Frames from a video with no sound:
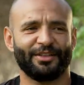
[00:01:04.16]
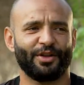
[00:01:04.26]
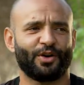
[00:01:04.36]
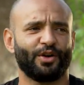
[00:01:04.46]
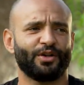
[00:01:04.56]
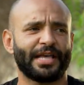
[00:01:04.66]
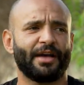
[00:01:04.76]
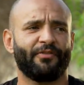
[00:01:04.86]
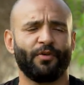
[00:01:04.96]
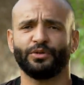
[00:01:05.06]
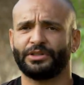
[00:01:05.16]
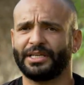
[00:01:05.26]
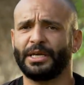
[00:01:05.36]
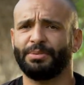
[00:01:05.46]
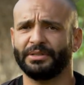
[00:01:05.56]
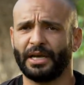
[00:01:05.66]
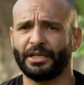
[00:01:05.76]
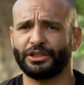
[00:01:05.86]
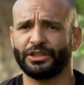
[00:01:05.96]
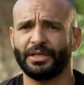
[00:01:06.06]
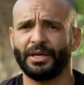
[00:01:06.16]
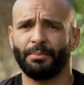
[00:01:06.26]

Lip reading: The girls have phones to keep in touch,